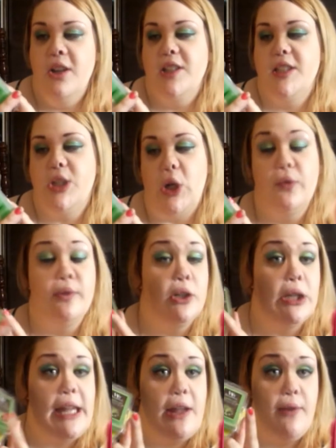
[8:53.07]

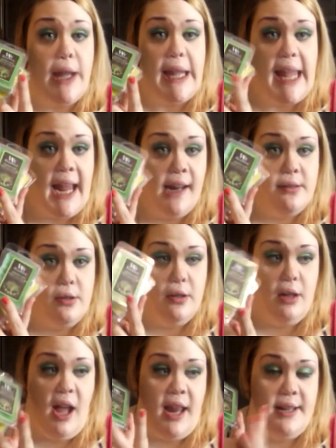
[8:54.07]
Starfruit Kiwi Candle,
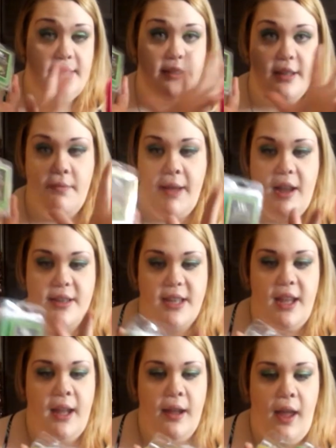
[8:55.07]
and it's
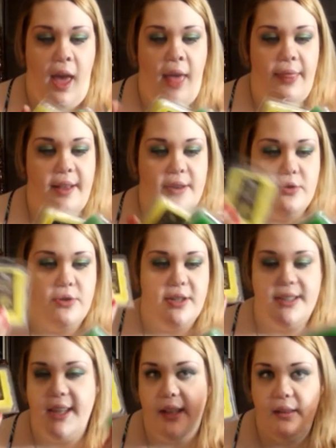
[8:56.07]
amazing. And these are
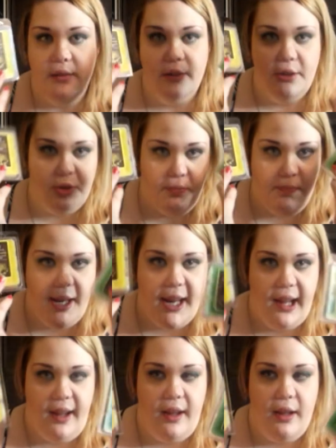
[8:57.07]
just like little
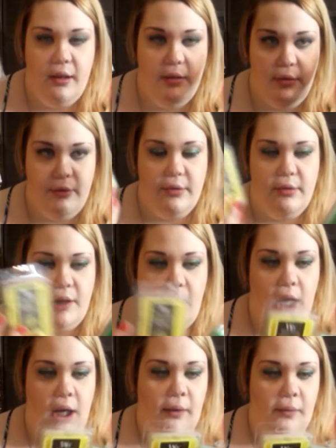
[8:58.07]
bitty
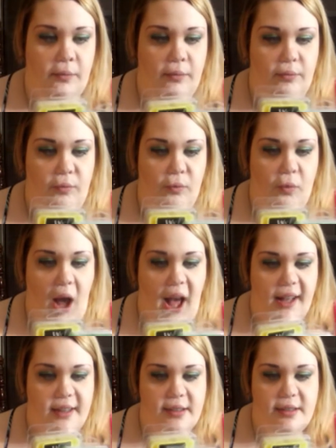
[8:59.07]
um,
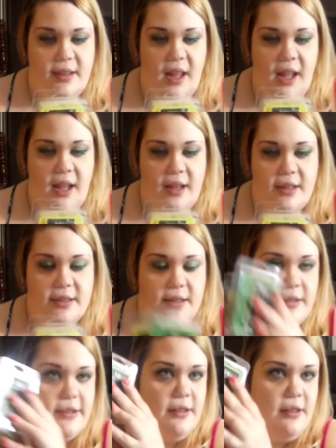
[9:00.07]
wax thingies,
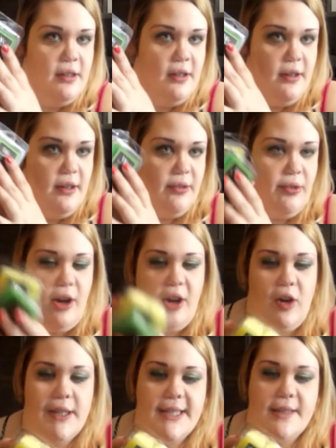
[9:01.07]

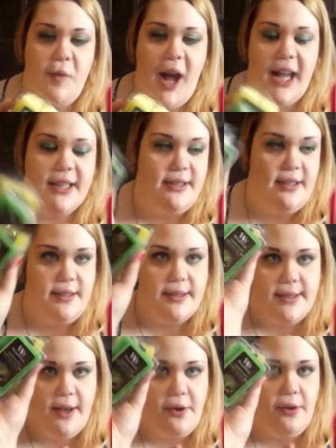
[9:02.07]
fragrance waxes,
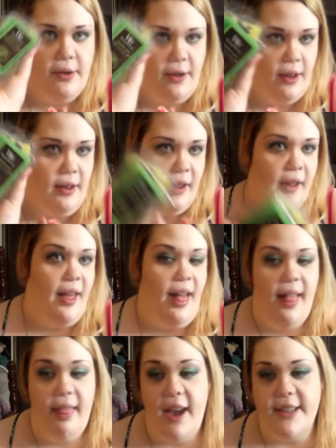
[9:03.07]
so
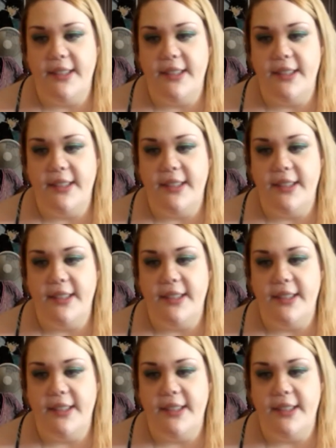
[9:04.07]
that's